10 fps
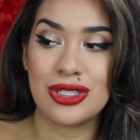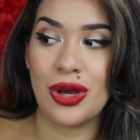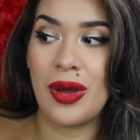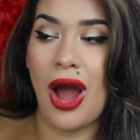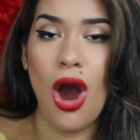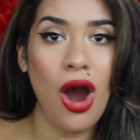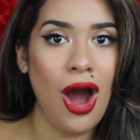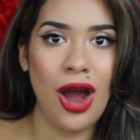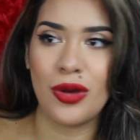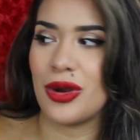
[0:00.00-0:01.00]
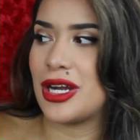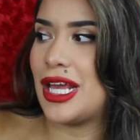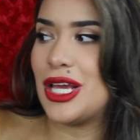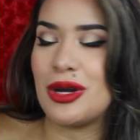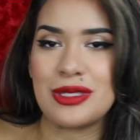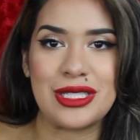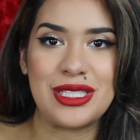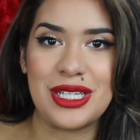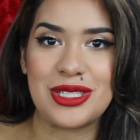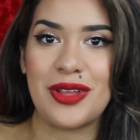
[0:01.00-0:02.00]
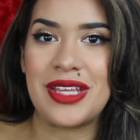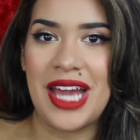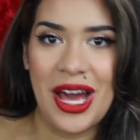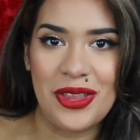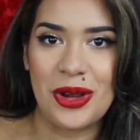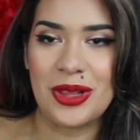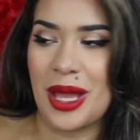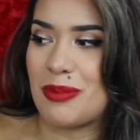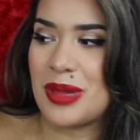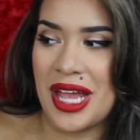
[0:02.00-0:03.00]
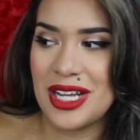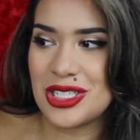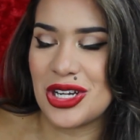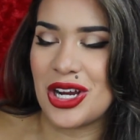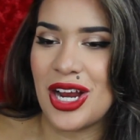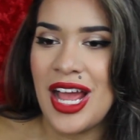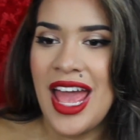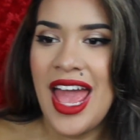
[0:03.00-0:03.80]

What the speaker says: So all awkward, he goes and sits on the other like planter